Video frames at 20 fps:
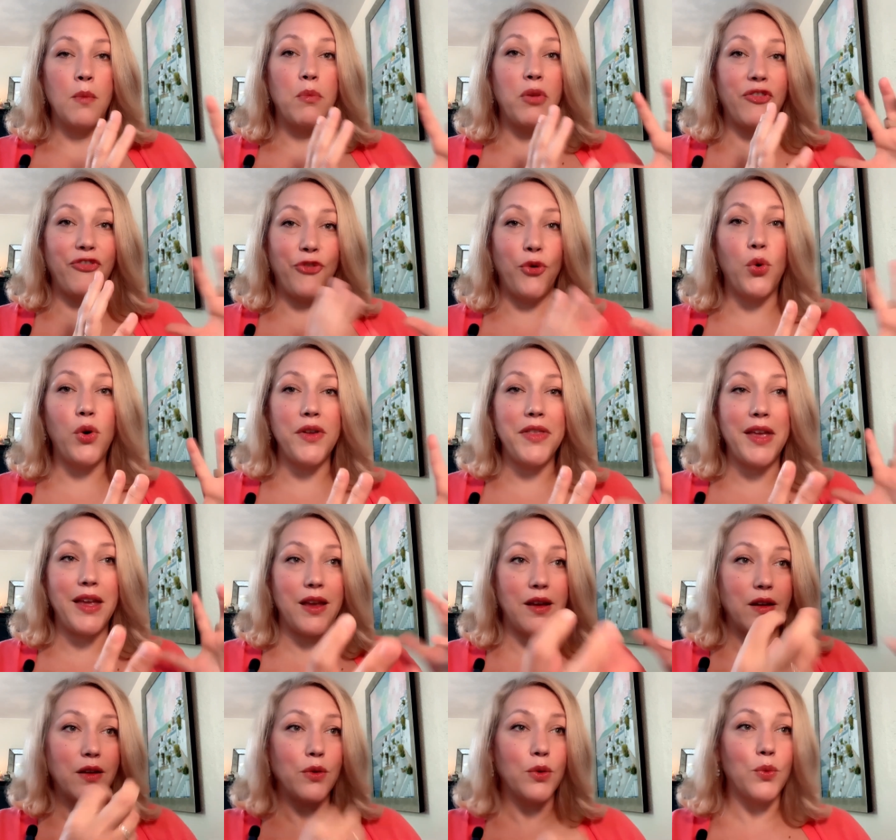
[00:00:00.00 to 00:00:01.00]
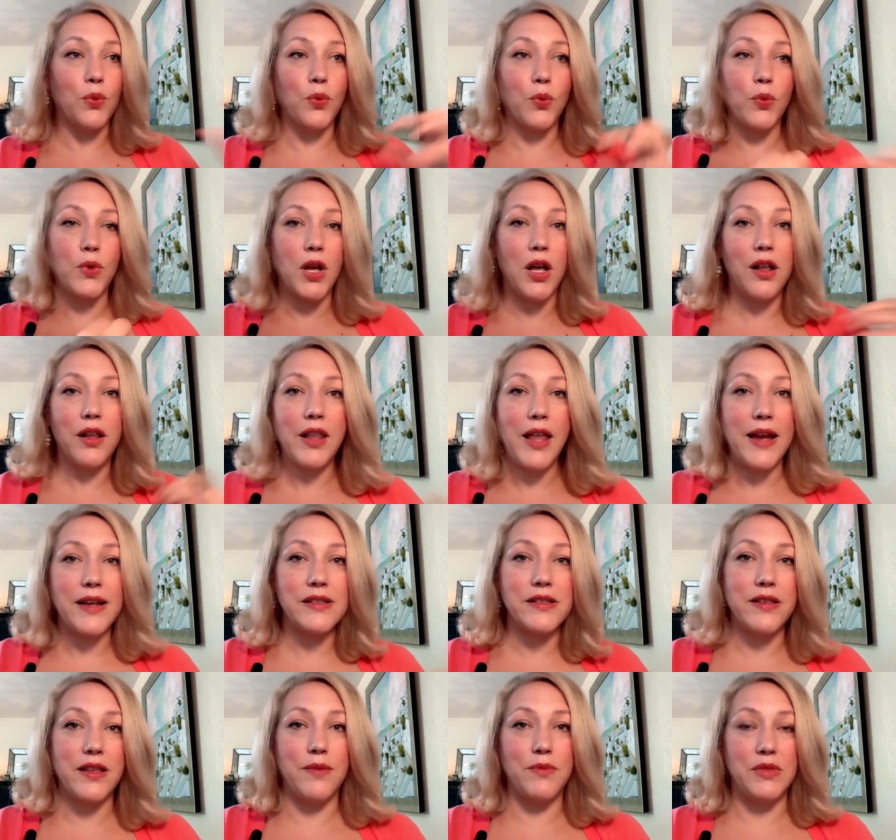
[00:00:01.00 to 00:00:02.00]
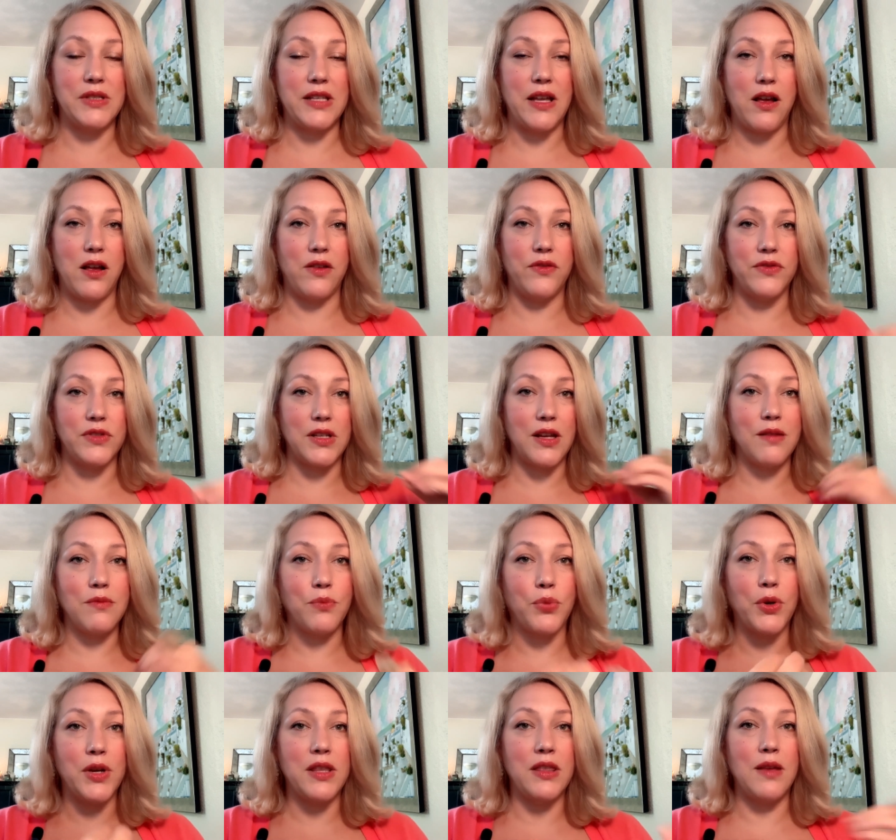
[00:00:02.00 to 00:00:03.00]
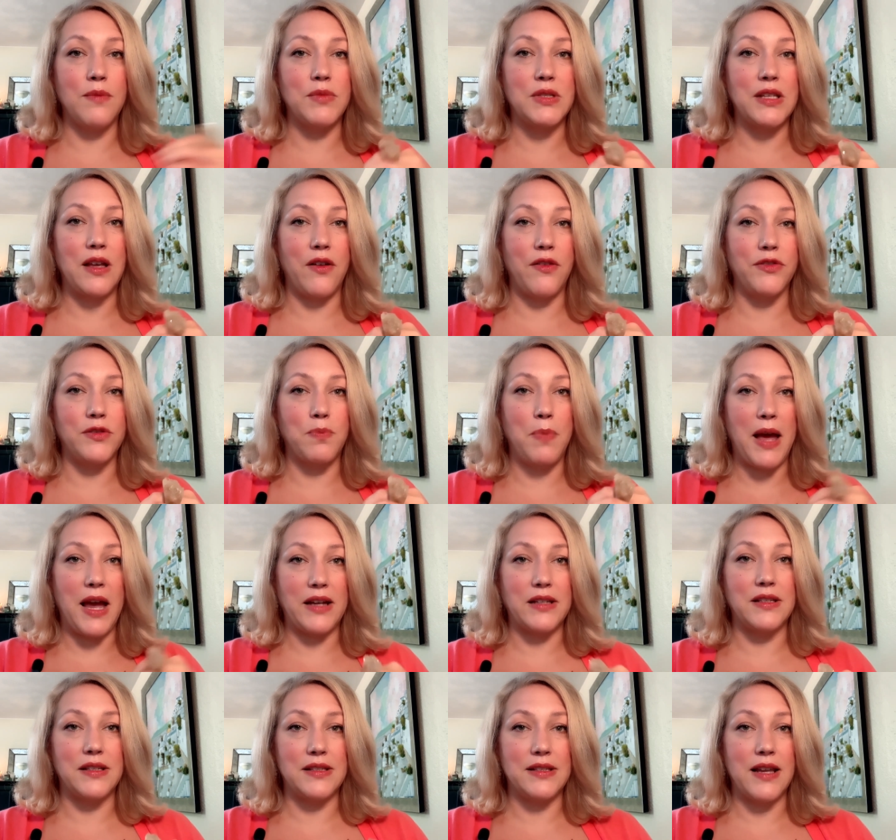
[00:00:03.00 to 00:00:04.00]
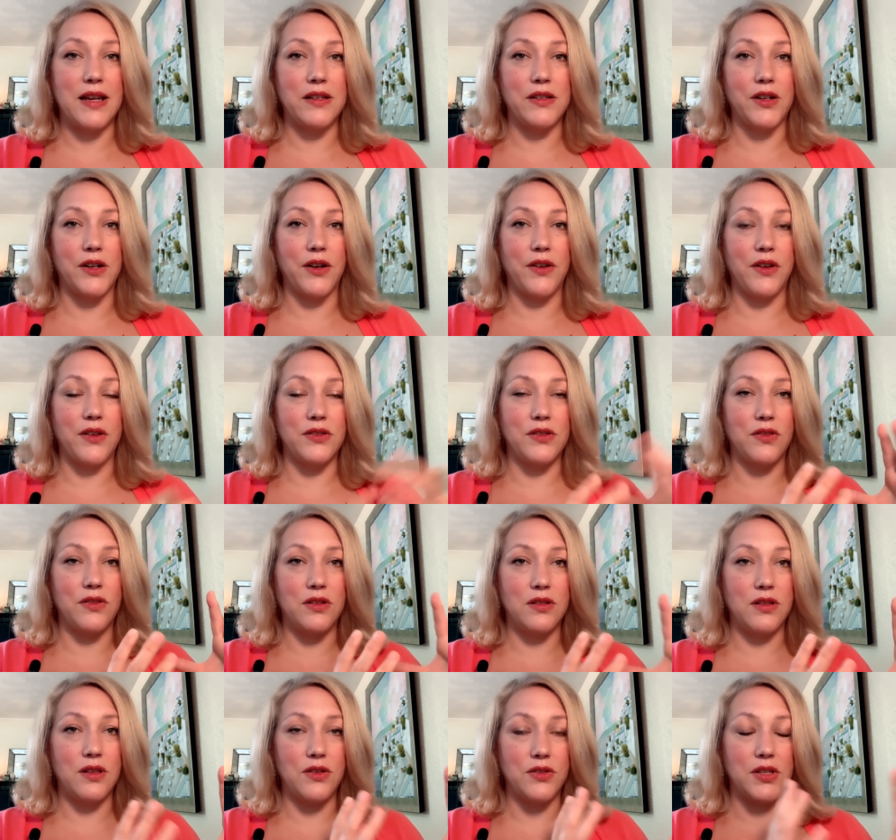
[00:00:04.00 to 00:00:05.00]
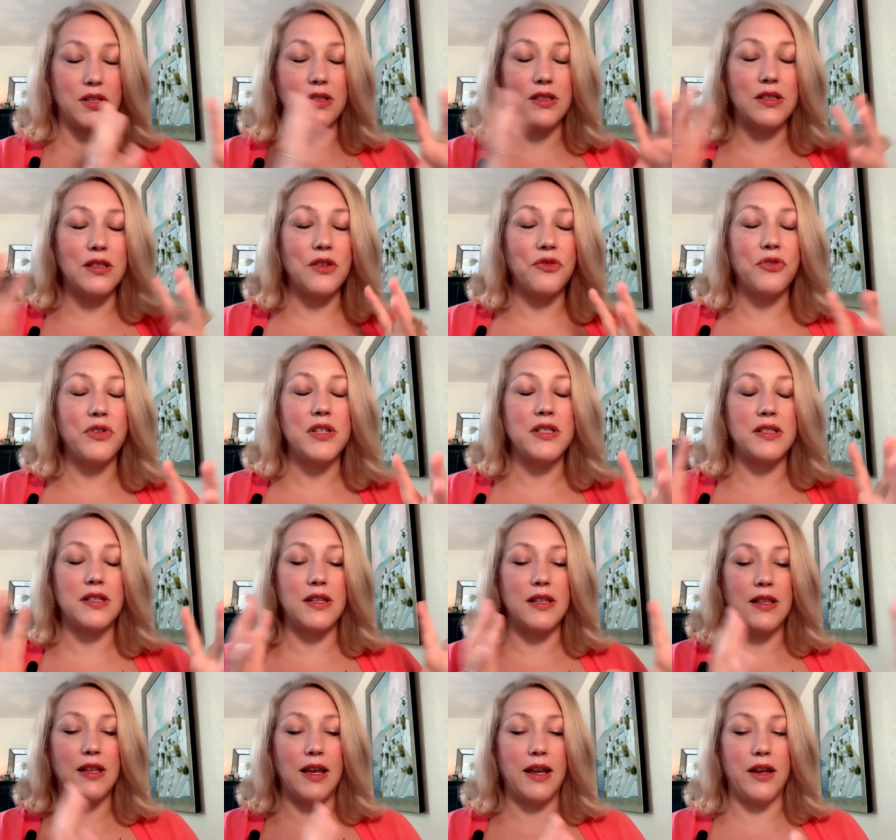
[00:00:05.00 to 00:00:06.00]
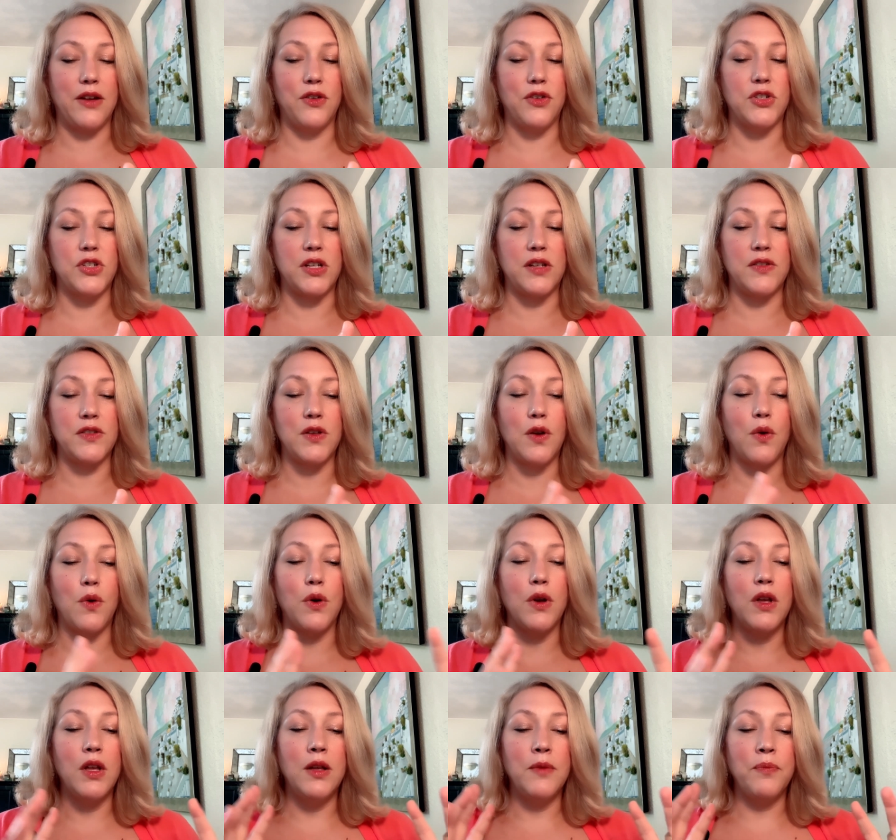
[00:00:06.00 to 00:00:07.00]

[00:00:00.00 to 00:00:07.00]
before they collect themselves and bring themselves back to center. There's a there's a difference in the energy. So